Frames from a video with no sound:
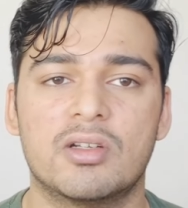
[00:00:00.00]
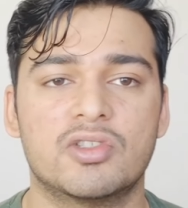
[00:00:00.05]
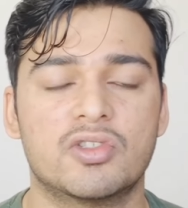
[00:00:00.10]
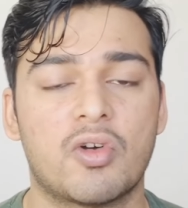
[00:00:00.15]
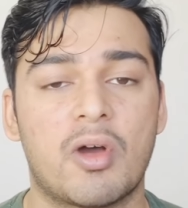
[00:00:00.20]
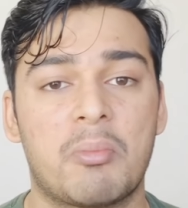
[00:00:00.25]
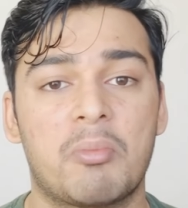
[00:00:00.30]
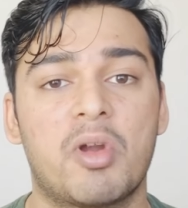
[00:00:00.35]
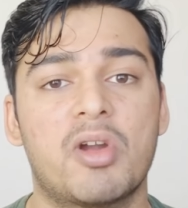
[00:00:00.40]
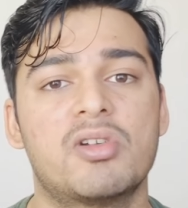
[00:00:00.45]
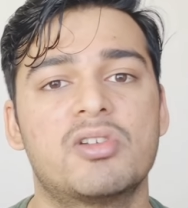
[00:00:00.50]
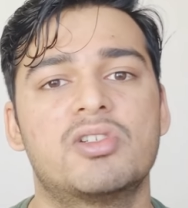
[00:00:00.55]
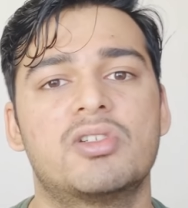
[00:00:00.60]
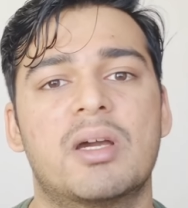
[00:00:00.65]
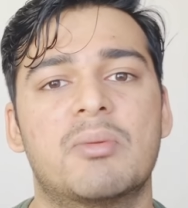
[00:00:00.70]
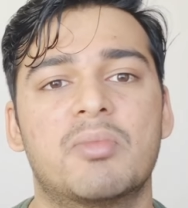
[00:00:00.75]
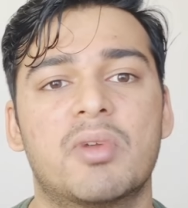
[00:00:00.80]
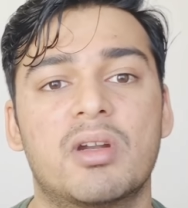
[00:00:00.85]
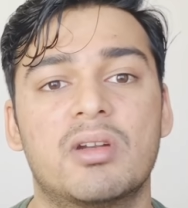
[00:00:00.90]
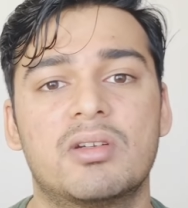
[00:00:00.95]
So I'm
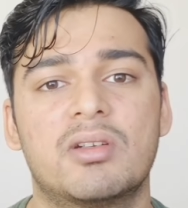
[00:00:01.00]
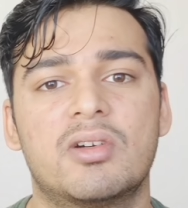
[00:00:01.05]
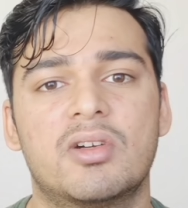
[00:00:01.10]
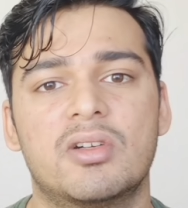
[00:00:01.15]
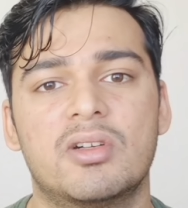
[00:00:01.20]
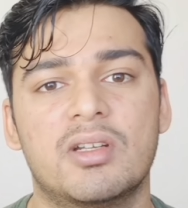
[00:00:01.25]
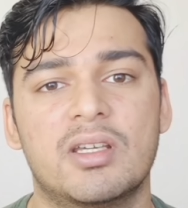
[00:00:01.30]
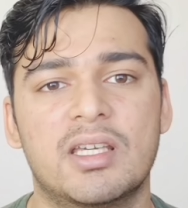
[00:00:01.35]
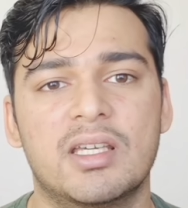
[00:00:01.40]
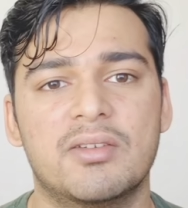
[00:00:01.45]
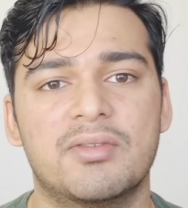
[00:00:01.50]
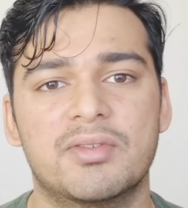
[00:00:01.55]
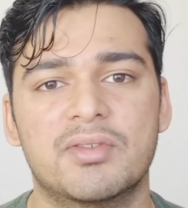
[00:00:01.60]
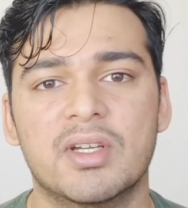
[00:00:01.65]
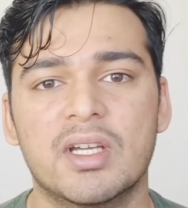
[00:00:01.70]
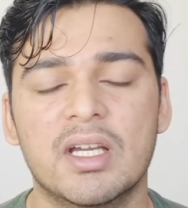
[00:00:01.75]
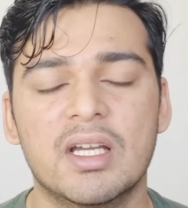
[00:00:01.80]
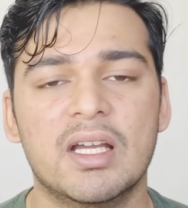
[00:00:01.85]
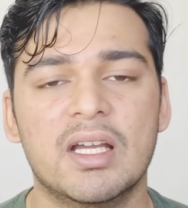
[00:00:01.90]
not going to give